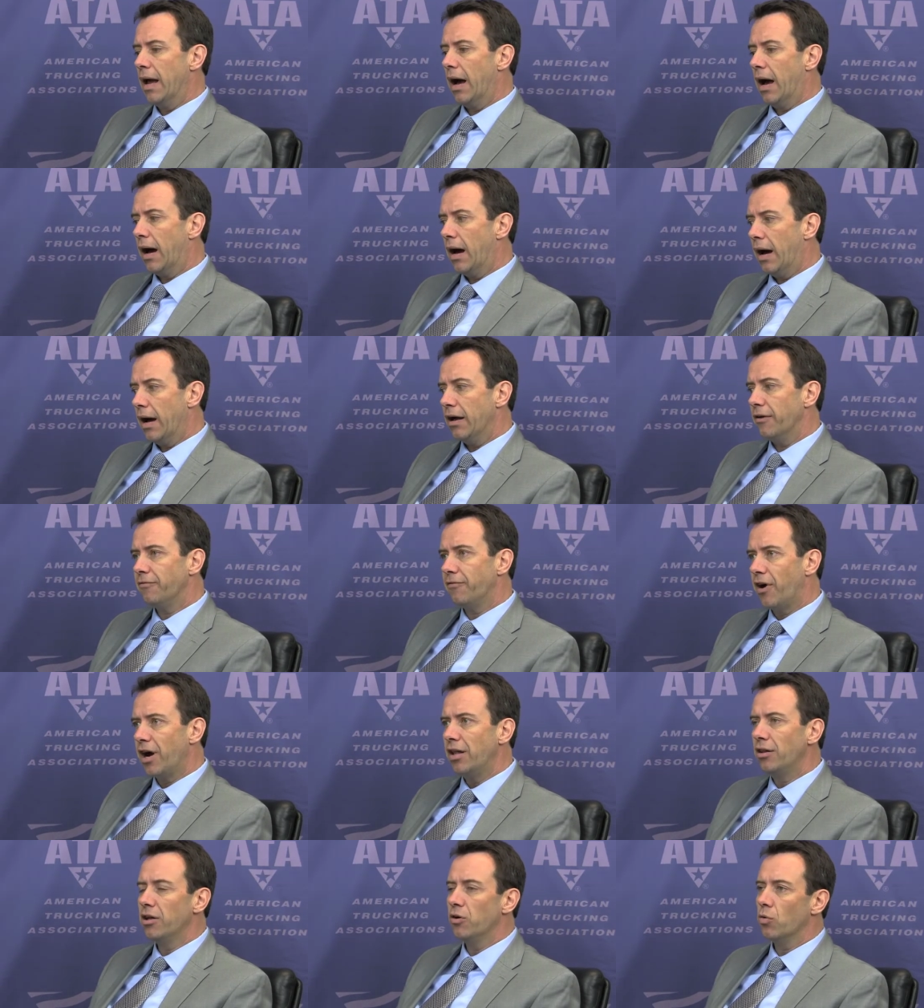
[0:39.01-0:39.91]
Uh, and
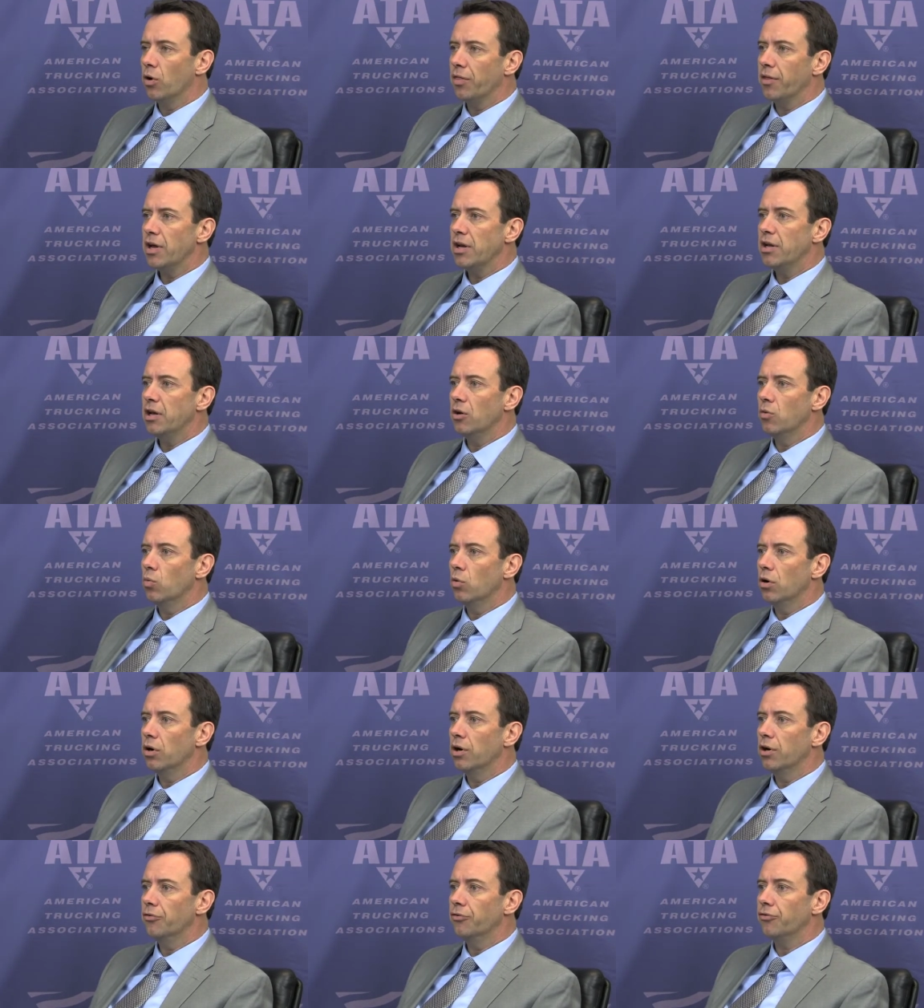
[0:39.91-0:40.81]
finally, what they did
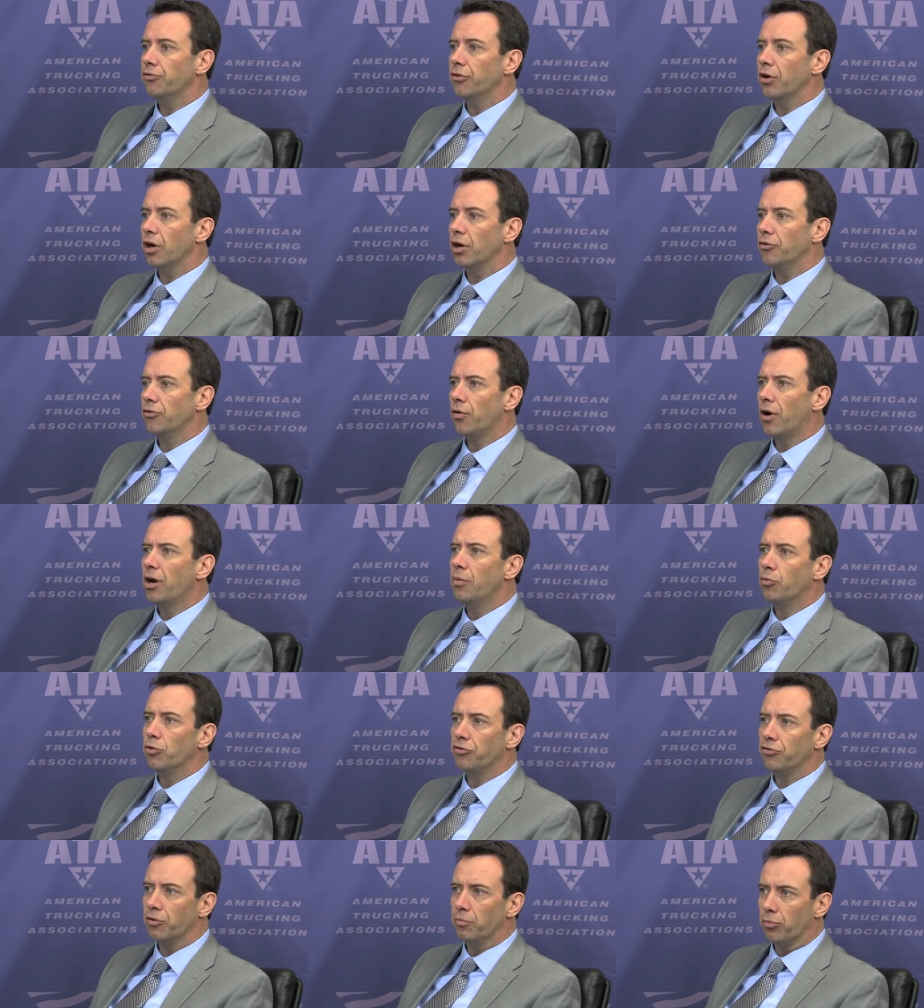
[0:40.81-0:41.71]
was uh, try to
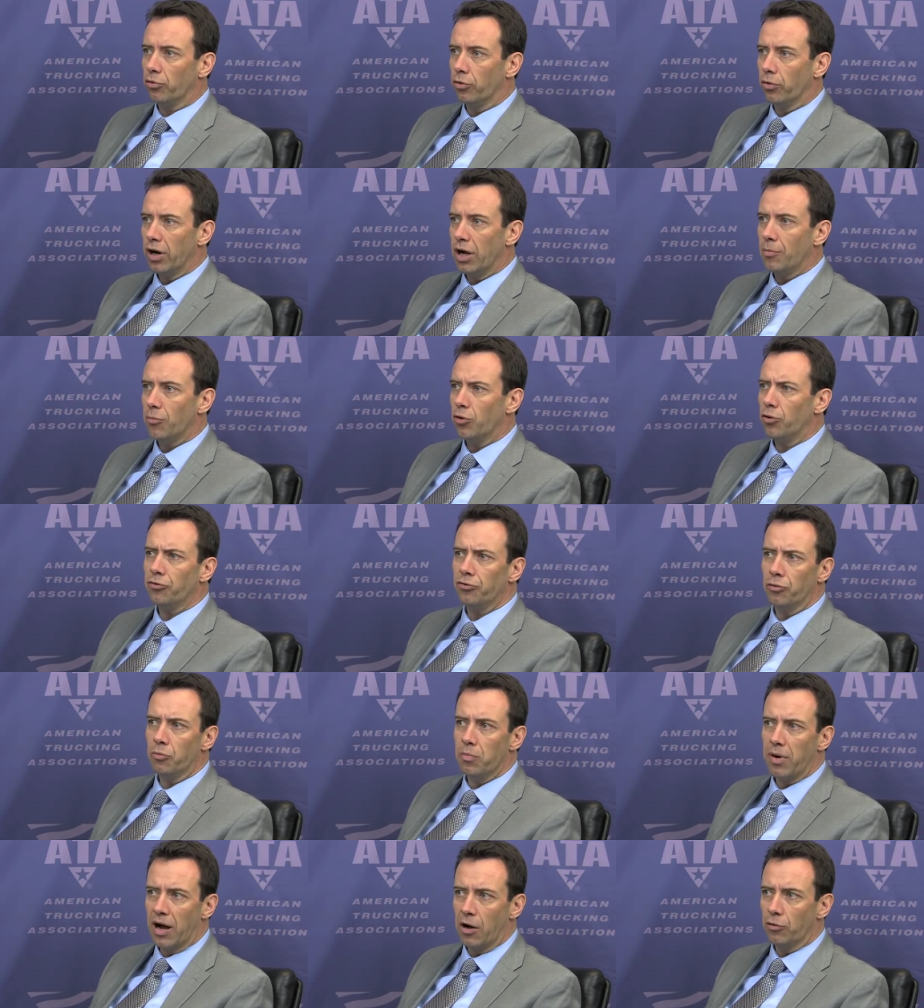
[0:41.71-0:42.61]
put some
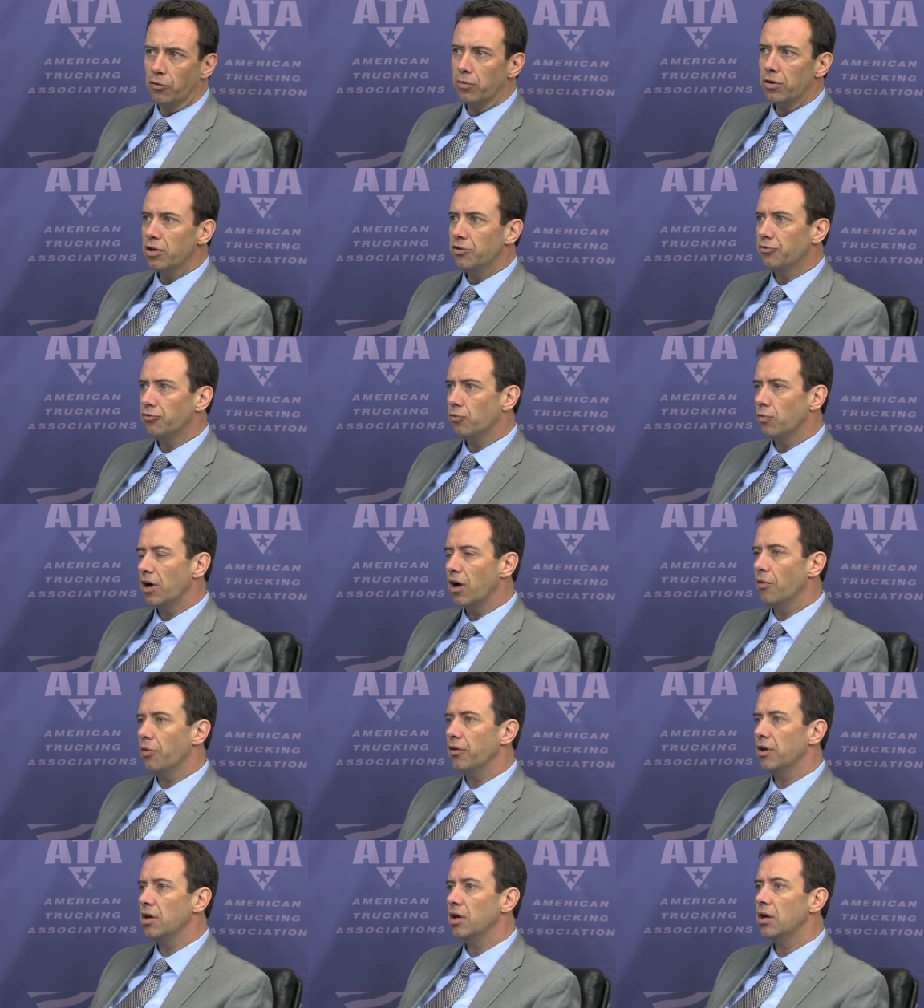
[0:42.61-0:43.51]
parameters or boundaries
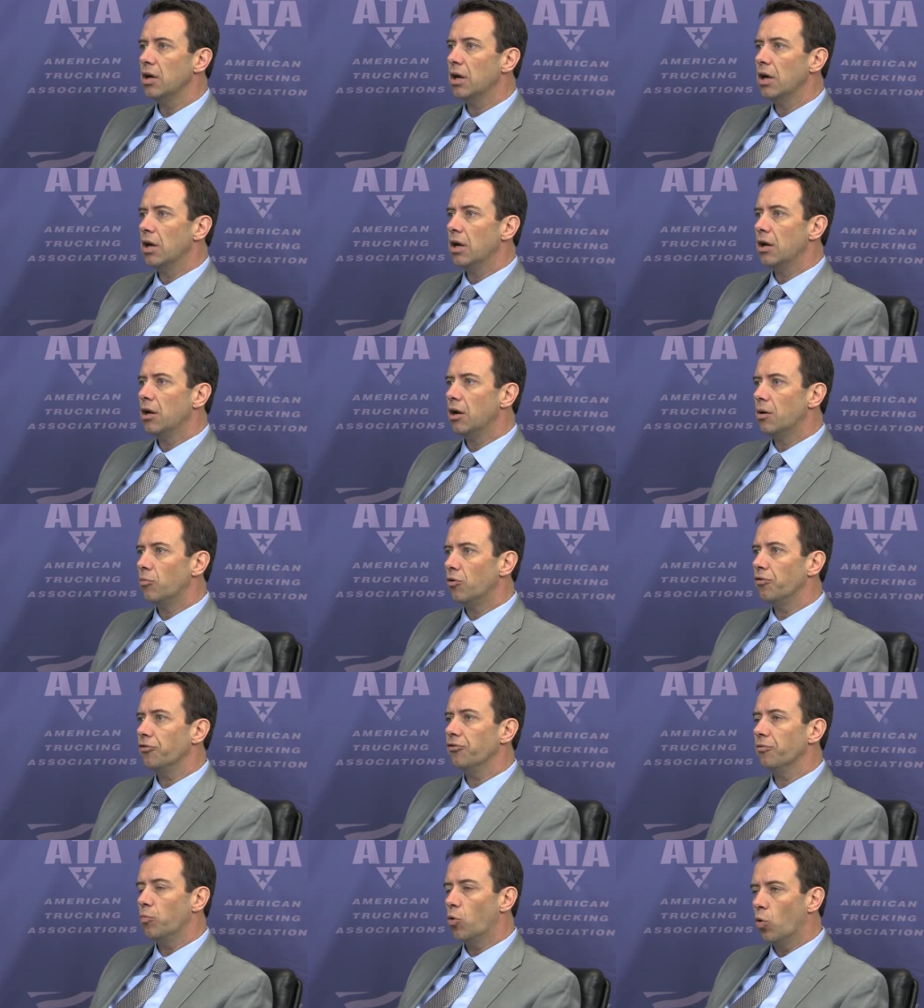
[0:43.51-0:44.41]
around the
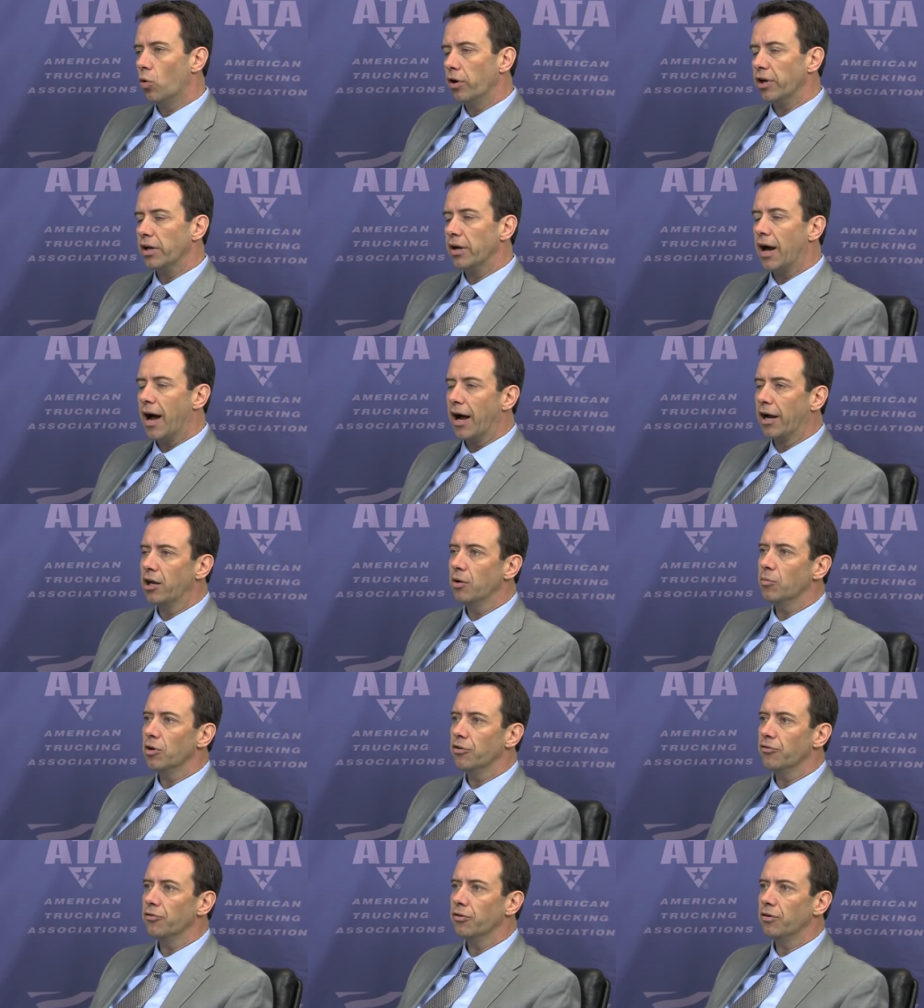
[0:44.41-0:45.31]
number of supporting
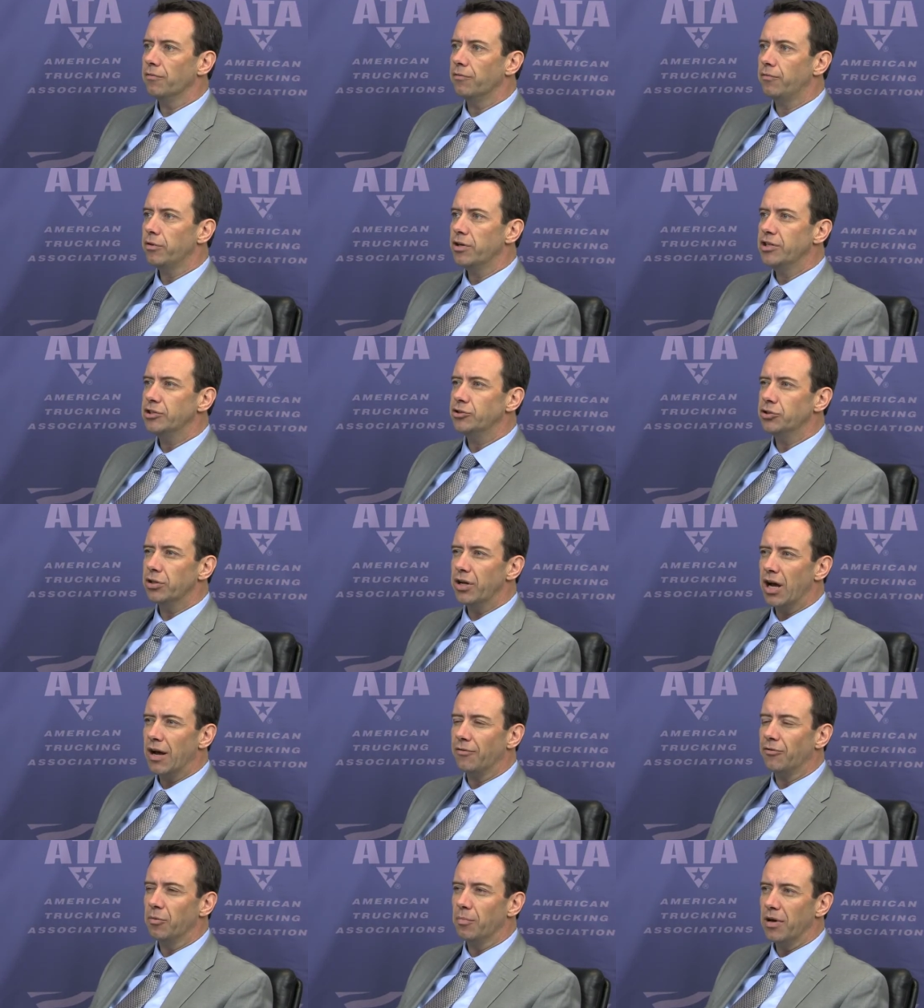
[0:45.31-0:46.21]
documents that fleets should
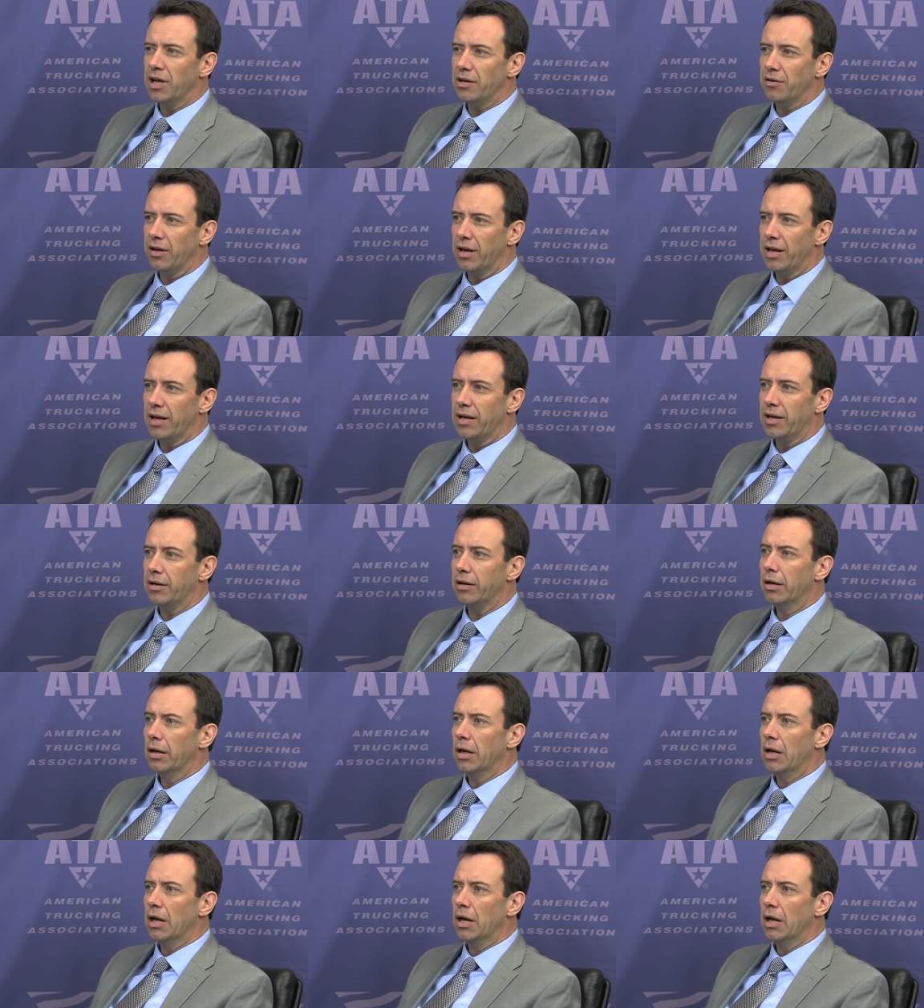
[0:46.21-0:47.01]
have to maintain